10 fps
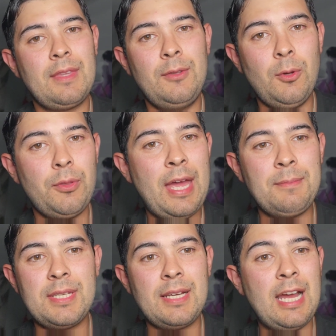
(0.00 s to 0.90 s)

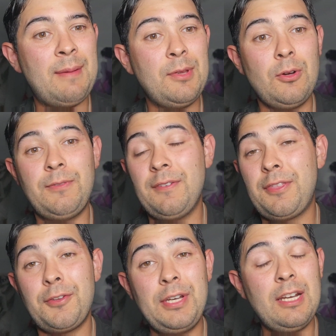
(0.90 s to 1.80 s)
Northampton coming off of
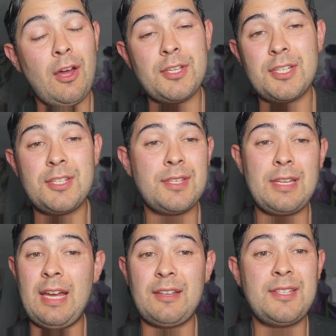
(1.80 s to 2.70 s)
3 losses
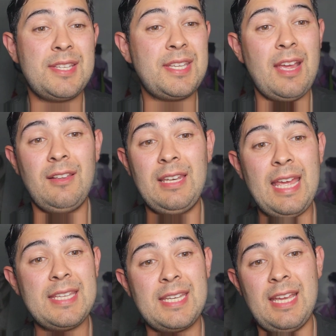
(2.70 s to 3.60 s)
to Sale,
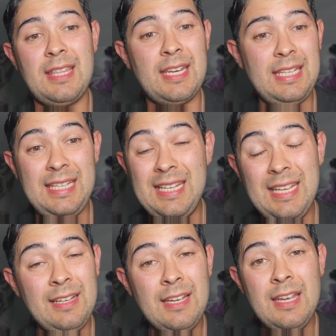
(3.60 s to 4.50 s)
Leicester, and then
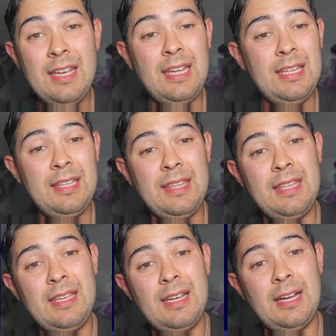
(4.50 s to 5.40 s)
Ealing in
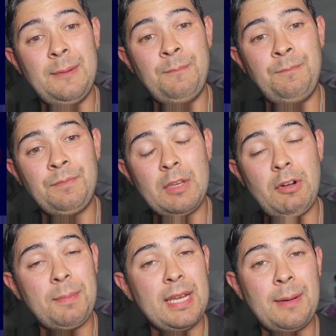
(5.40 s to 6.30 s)
the
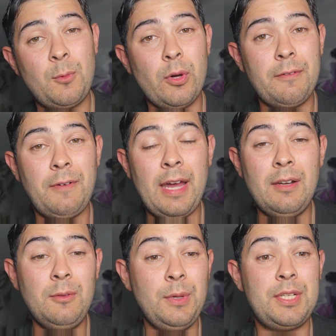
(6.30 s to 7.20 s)
Rugby Cup
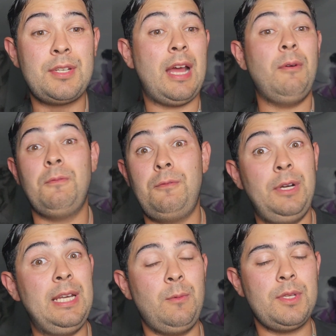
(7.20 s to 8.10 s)
quarterfinal, which I
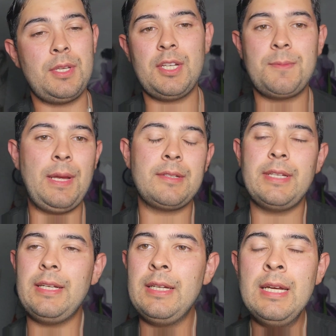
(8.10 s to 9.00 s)
really wasn't
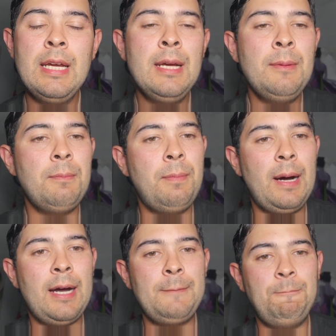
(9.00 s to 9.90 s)
expecting.
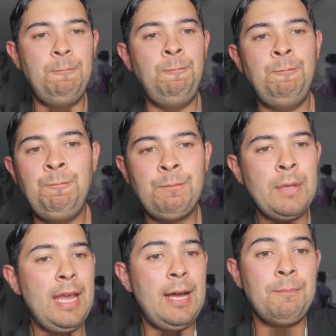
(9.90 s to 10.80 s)
But
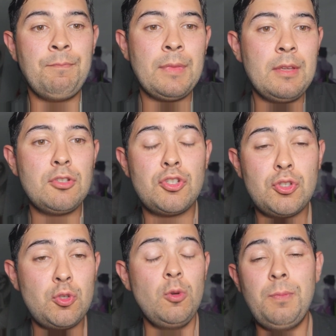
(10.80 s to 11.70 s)
yeah,
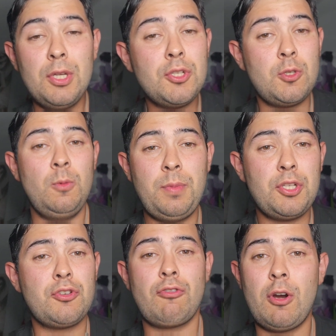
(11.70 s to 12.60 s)
super, super
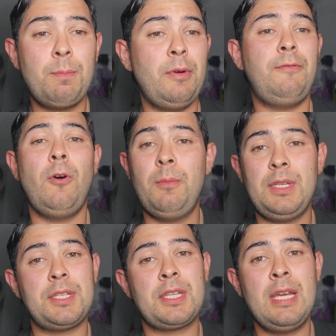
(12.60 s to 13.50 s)
strong
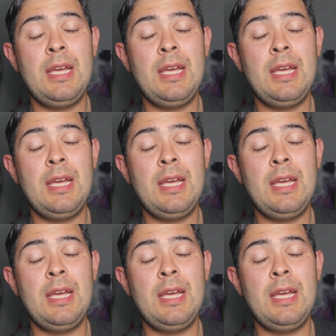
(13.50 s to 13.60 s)
performance.